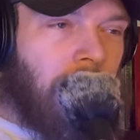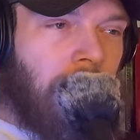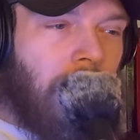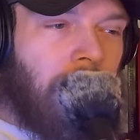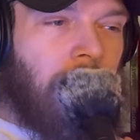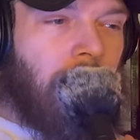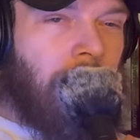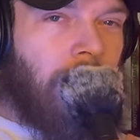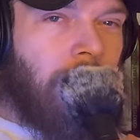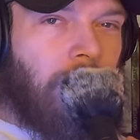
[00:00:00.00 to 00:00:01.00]
and then the
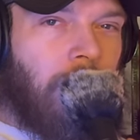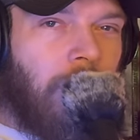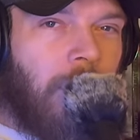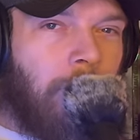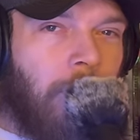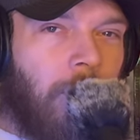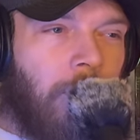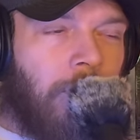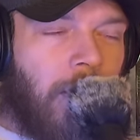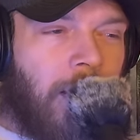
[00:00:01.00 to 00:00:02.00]
thing that looked like a ball
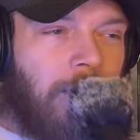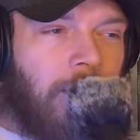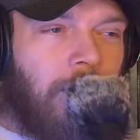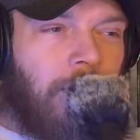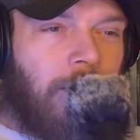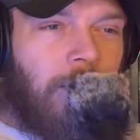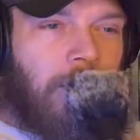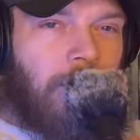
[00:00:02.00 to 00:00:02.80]
that had the